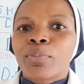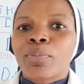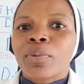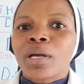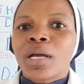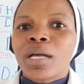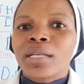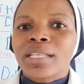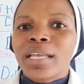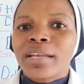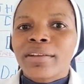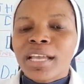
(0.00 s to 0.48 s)

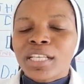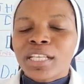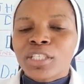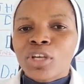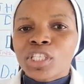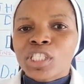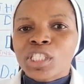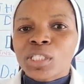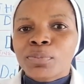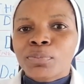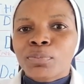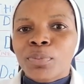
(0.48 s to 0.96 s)
Uh, the
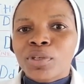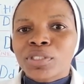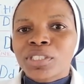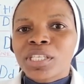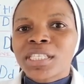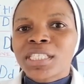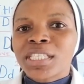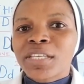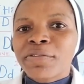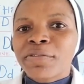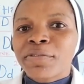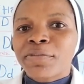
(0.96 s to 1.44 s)
resource
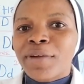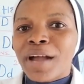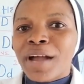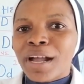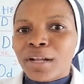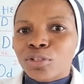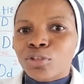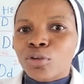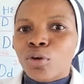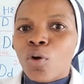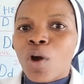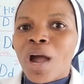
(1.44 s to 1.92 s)
positive
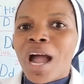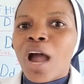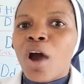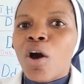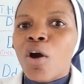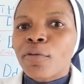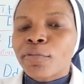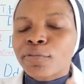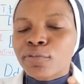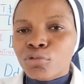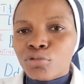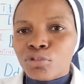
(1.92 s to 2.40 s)
factor
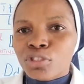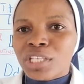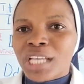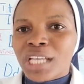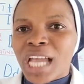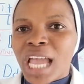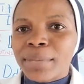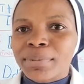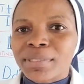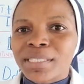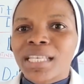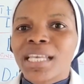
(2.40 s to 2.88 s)
are of two
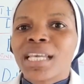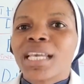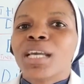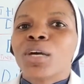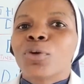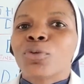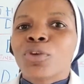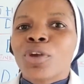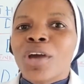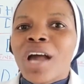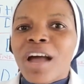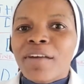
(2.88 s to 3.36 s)
types.
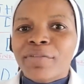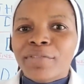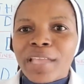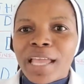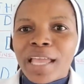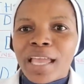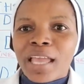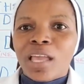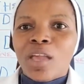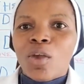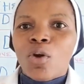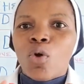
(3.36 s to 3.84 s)
You have
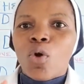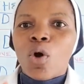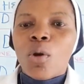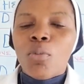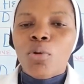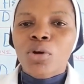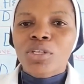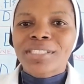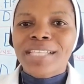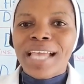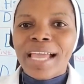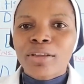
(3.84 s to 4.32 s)
the
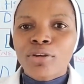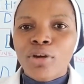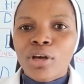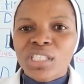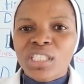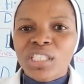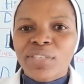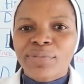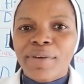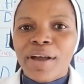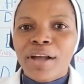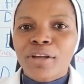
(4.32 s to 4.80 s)

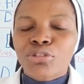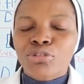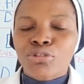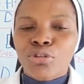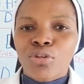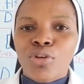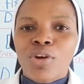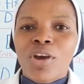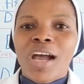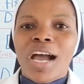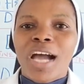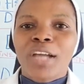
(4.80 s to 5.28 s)
homozygous
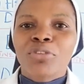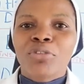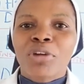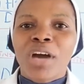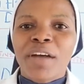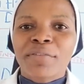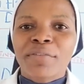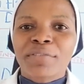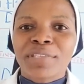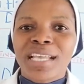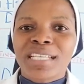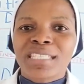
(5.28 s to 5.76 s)
factor and you
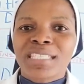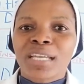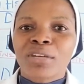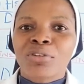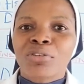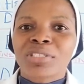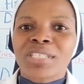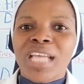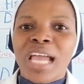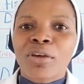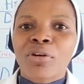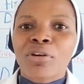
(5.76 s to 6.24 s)
have the
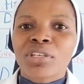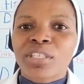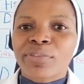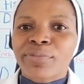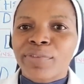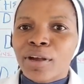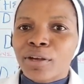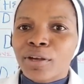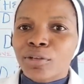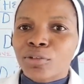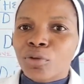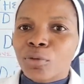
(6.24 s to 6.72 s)
heterozygous
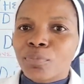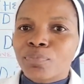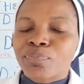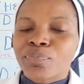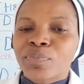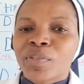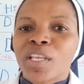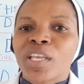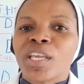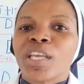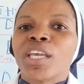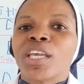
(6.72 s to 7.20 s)
factor.
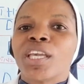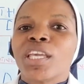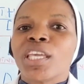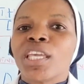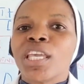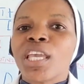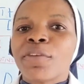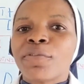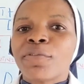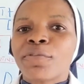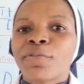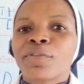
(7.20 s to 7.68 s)

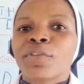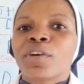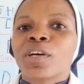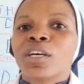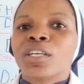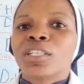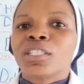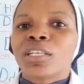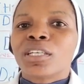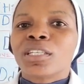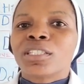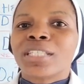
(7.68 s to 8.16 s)
If
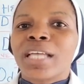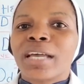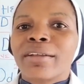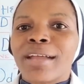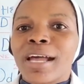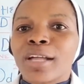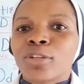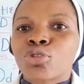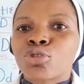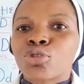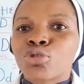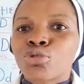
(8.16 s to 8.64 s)

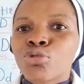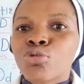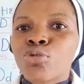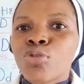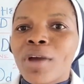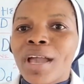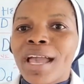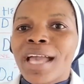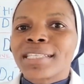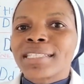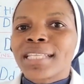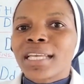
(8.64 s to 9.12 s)
there are
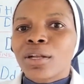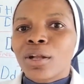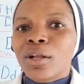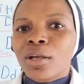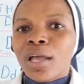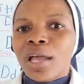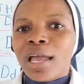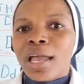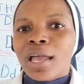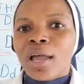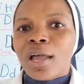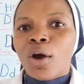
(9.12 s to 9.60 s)
two
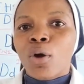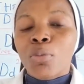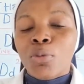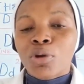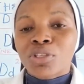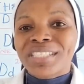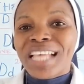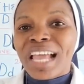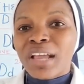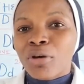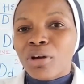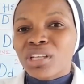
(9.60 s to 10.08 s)
hetero
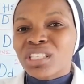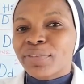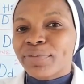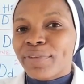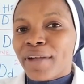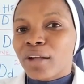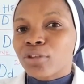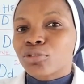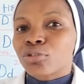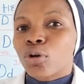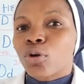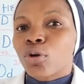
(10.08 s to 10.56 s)
homozygous
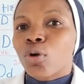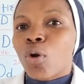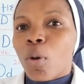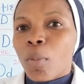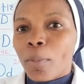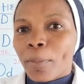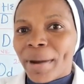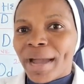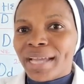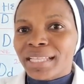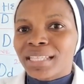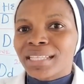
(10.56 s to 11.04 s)
factor
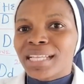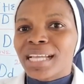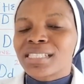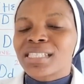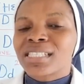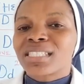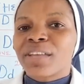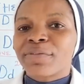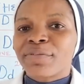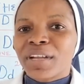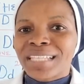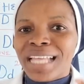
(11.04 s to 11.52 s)
combined,
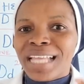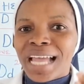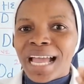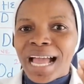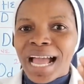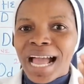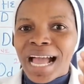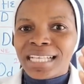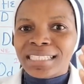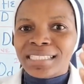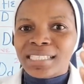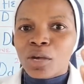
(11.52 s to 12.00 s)
that is, the father
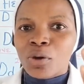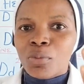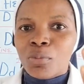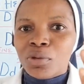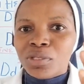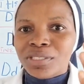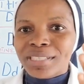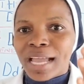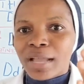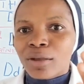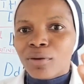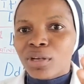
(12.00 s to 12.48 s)
has the
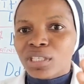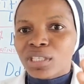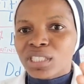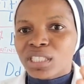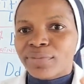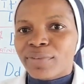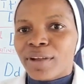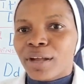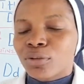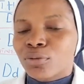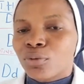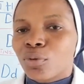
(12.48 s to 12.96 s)

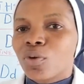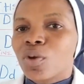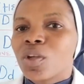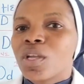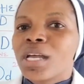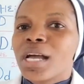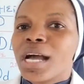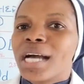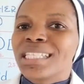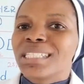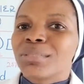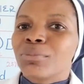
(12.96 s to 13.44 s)
homozygous factor
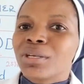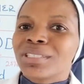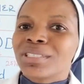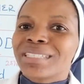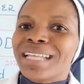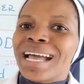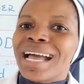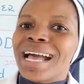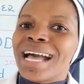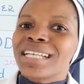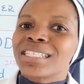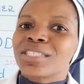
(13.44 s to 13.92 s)
and the
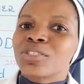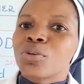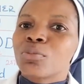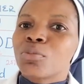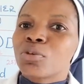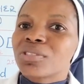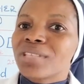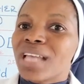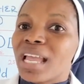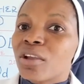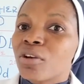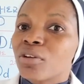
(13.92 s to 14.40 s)
mother has the
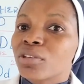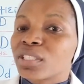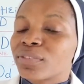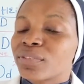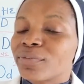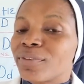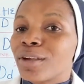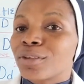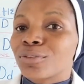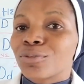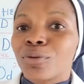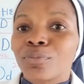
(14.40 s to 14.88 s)

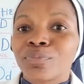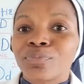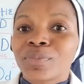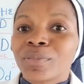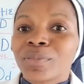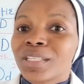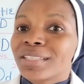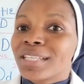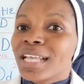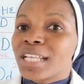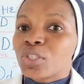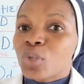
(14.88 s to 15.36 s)
homozygous factor,
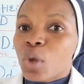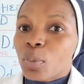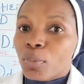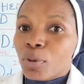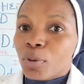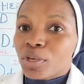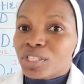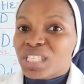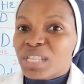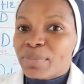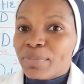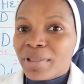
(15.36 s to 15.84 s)
there is no
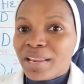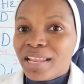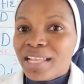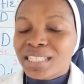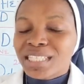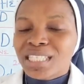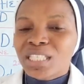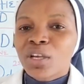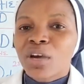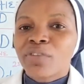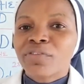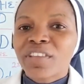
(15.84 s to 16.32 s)

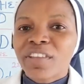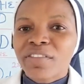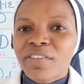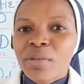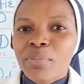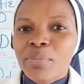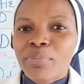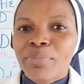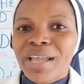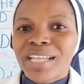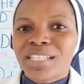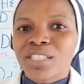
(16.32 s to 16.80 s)
possibility of
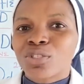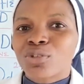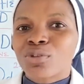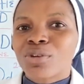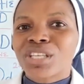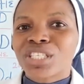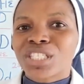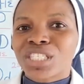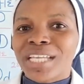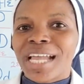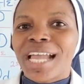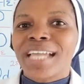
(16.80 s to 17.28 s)
giving birth
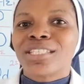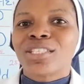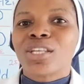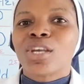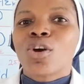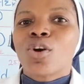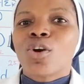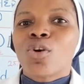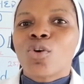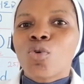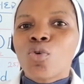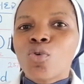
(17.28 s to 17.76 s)
to a child
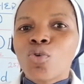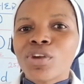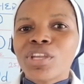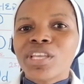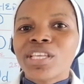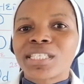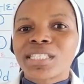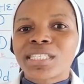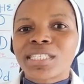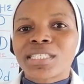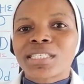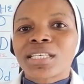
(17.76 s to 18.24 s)
who
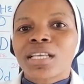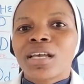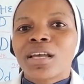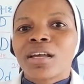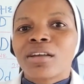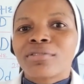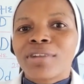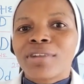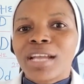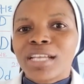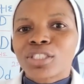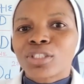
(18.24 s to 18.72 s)
is
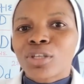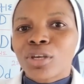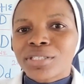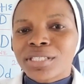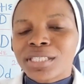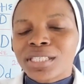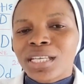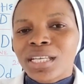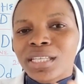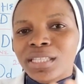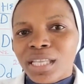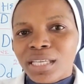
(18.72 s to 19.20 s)

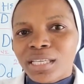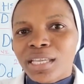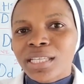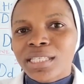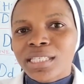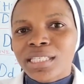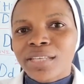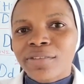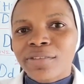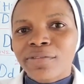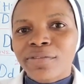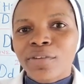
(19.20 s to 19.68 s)
resource
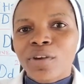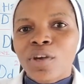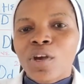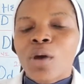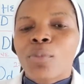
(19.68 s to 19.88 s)
negative.